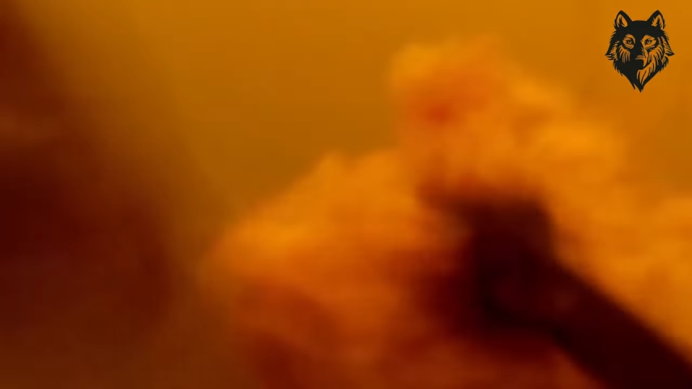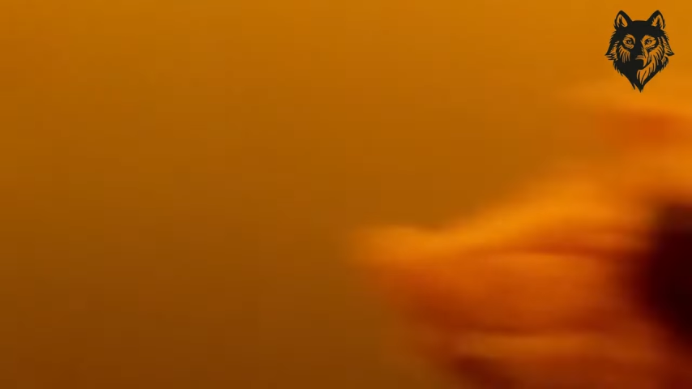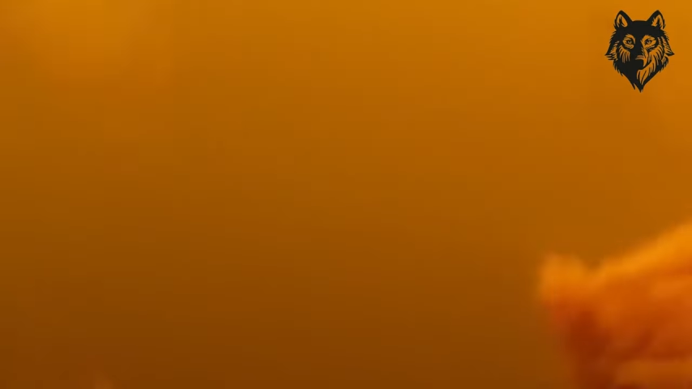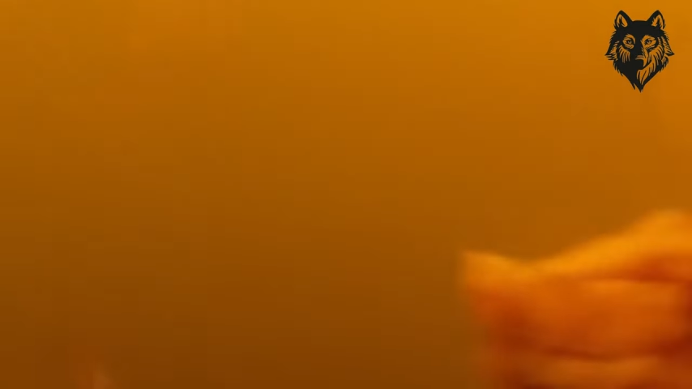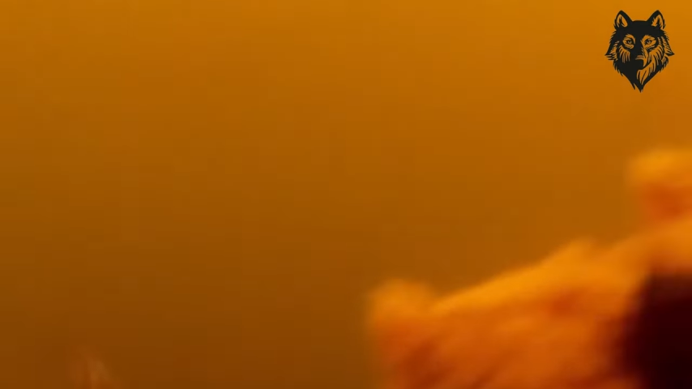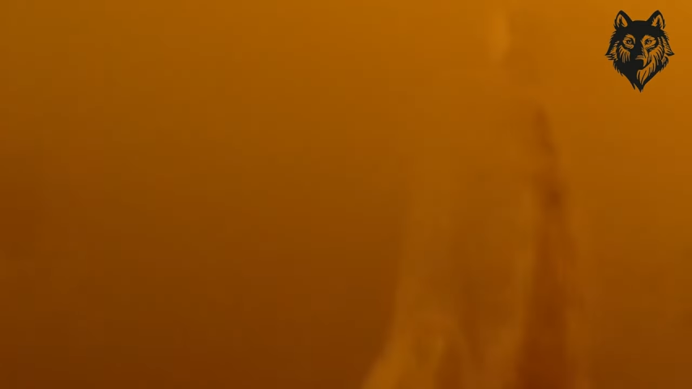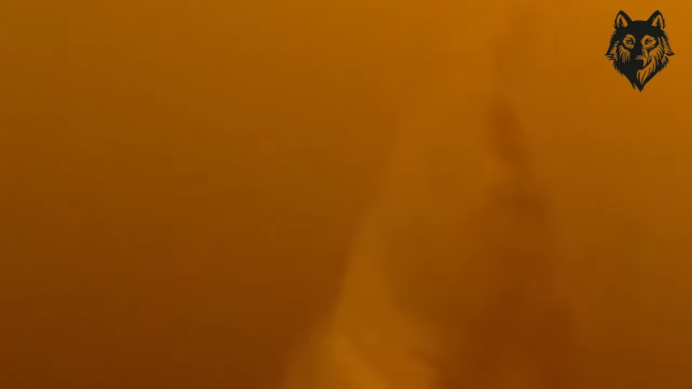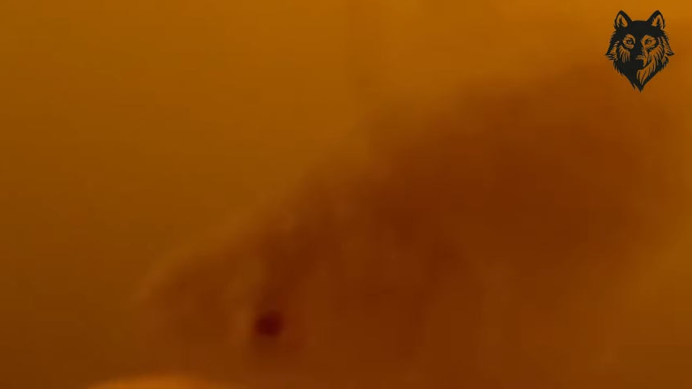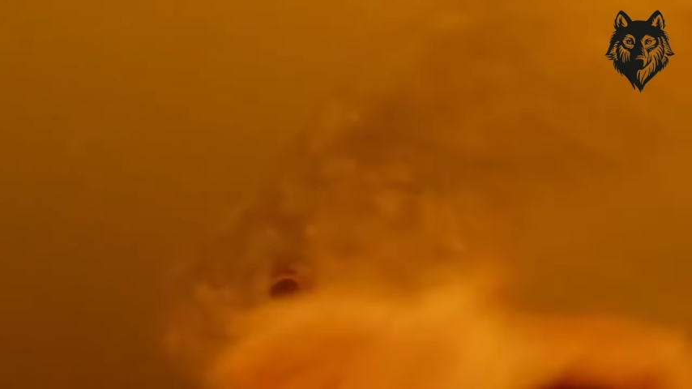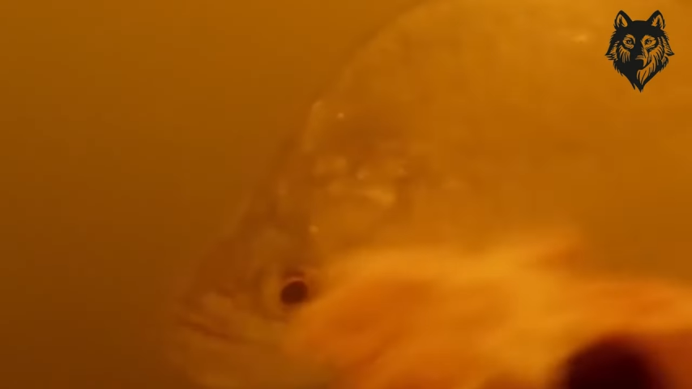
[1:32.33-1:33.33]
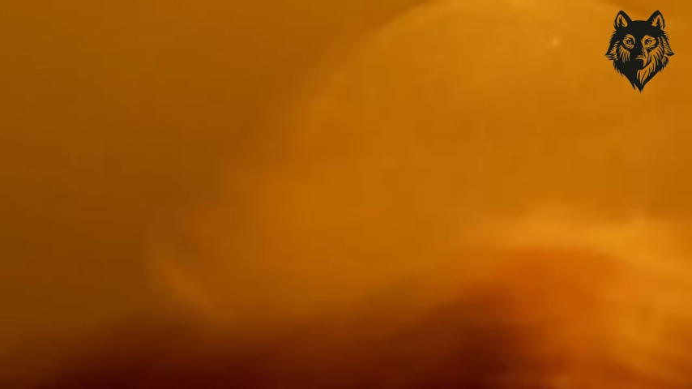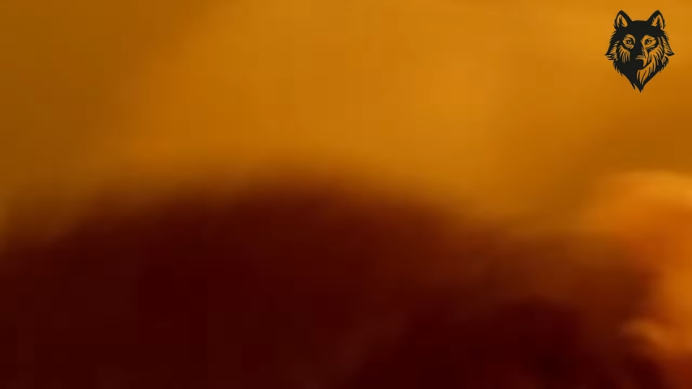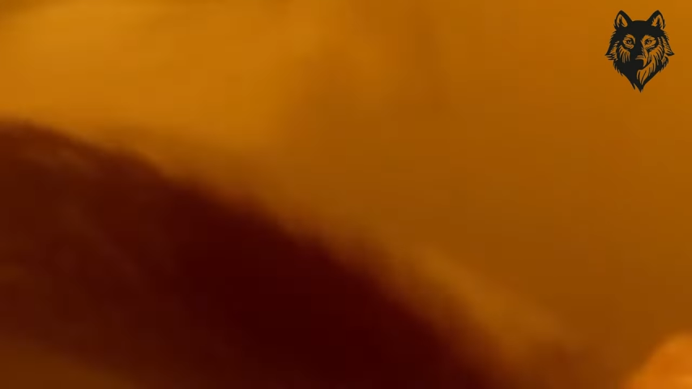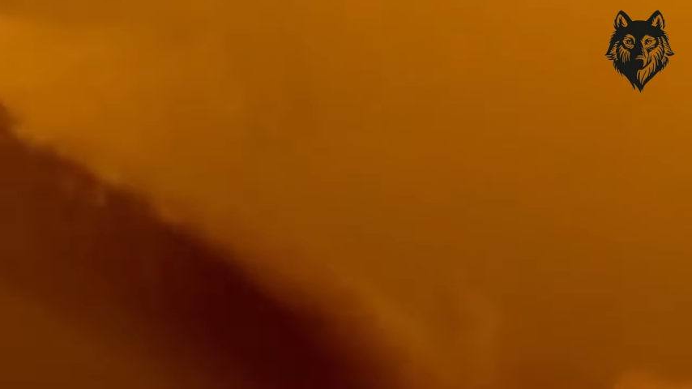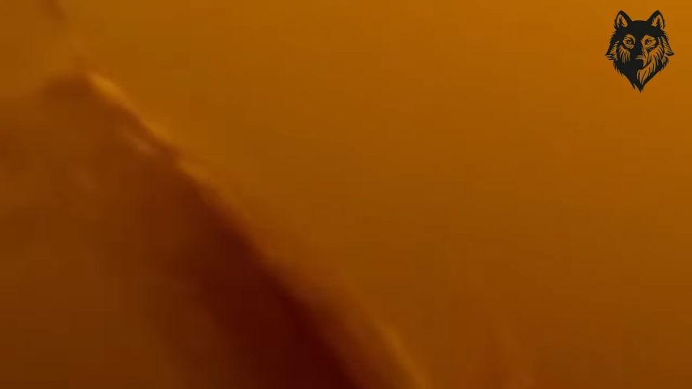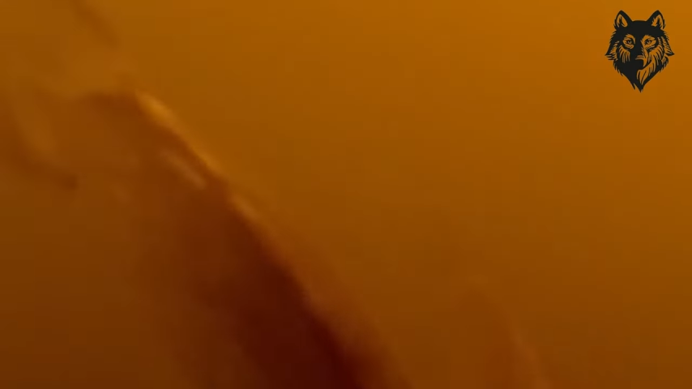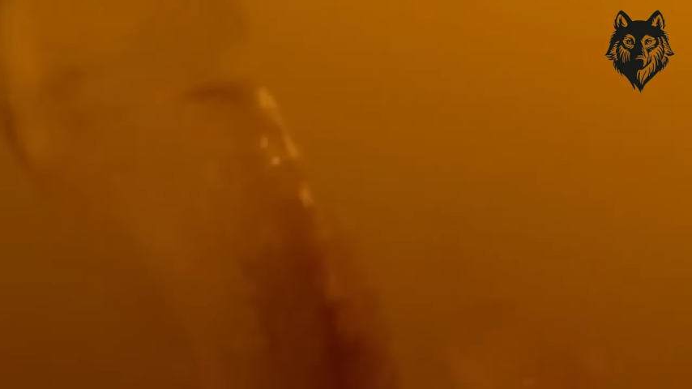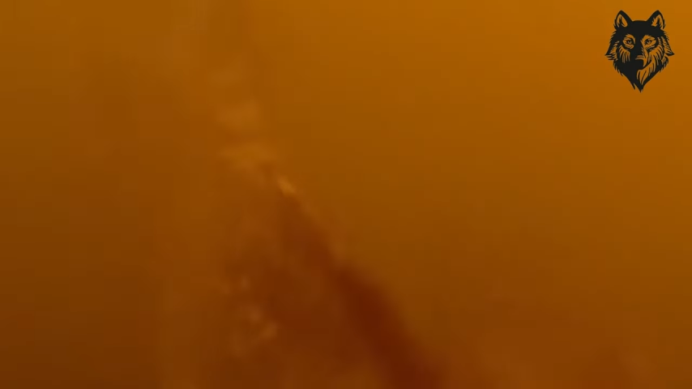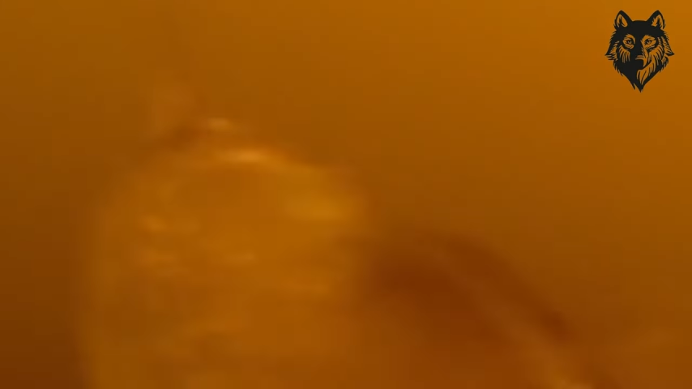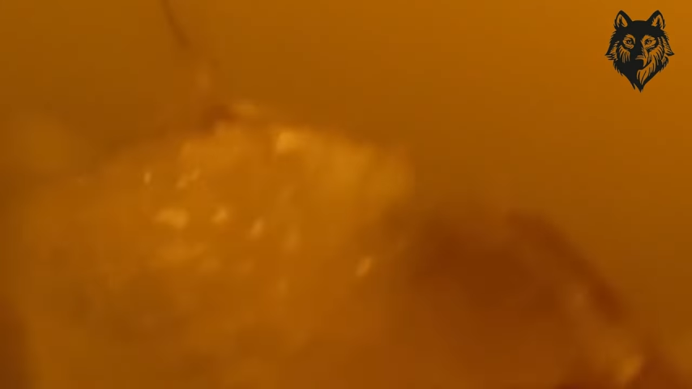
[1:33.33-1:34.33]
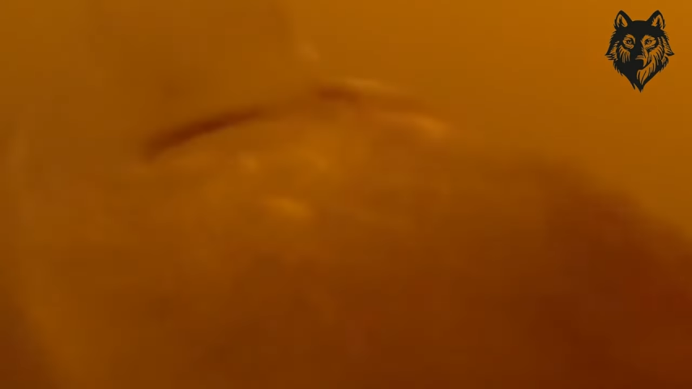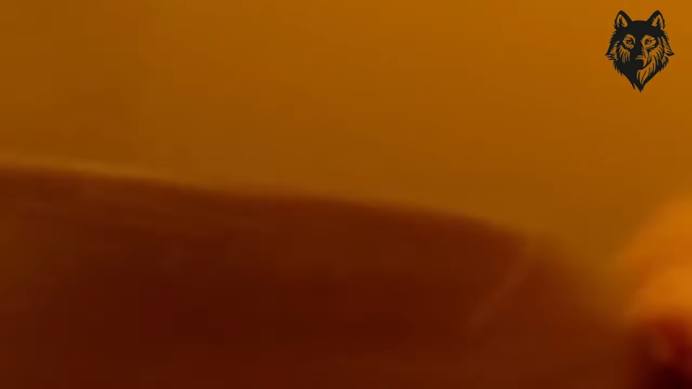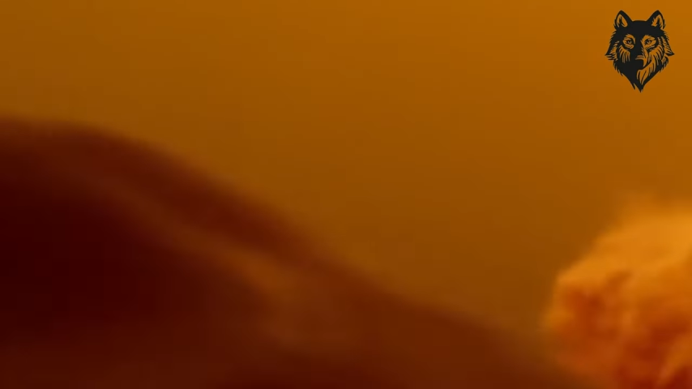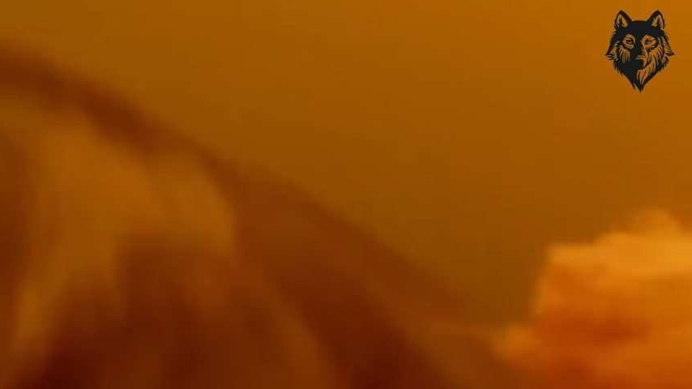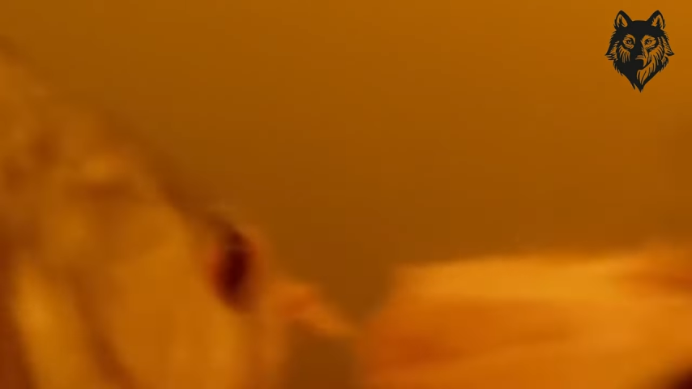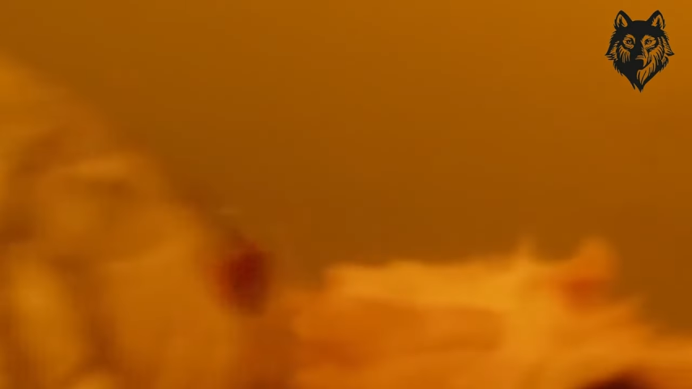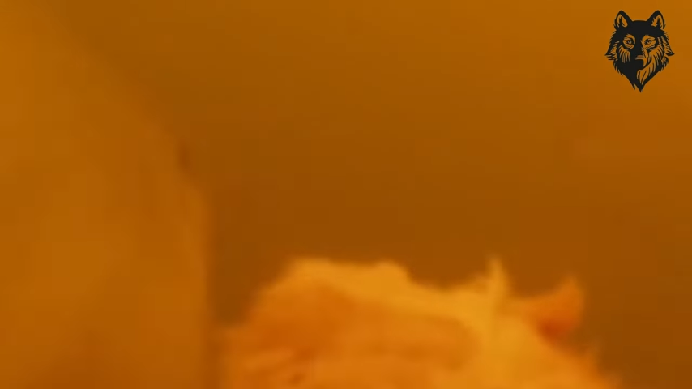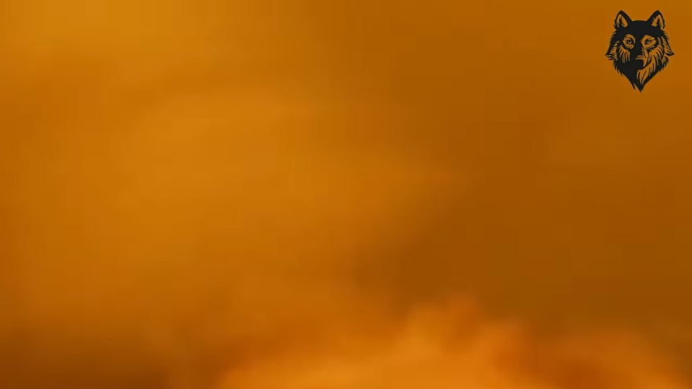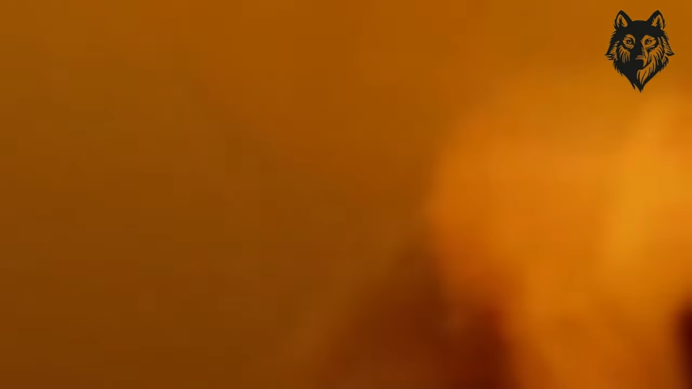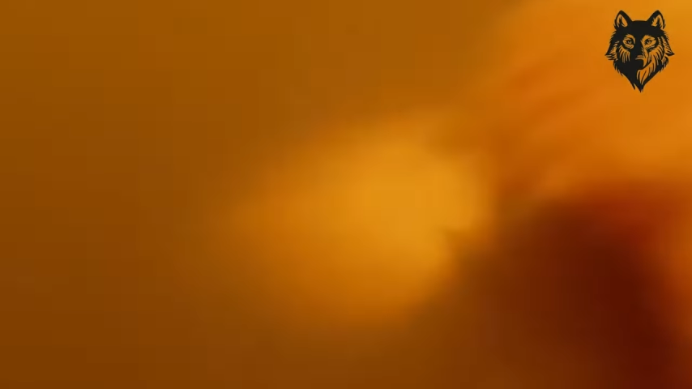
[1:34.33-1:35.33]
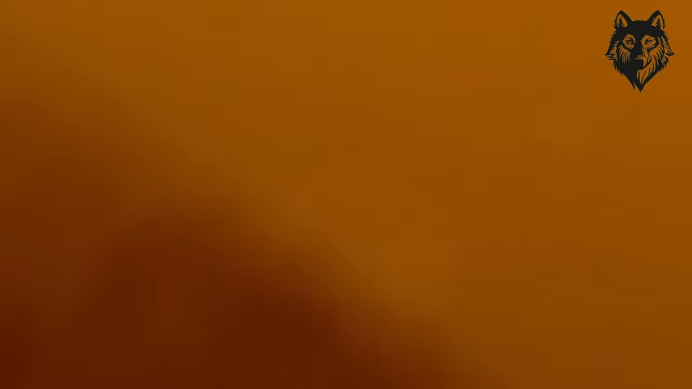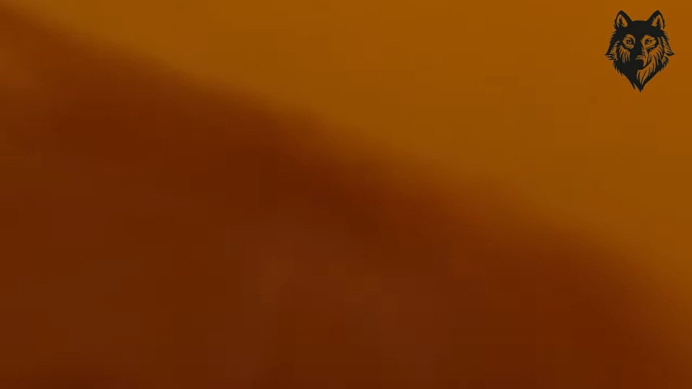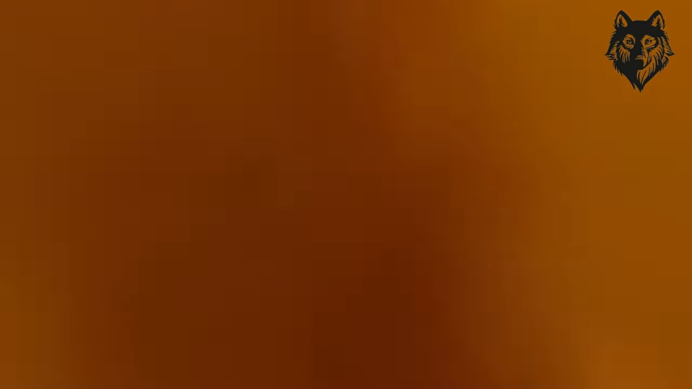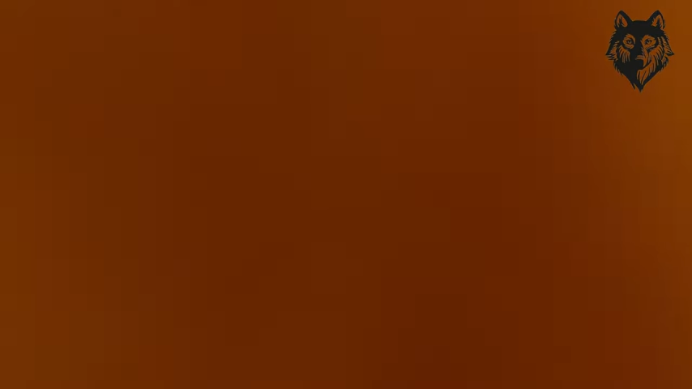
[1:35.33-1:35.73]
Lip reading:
No face is visible, so there are no lips to read.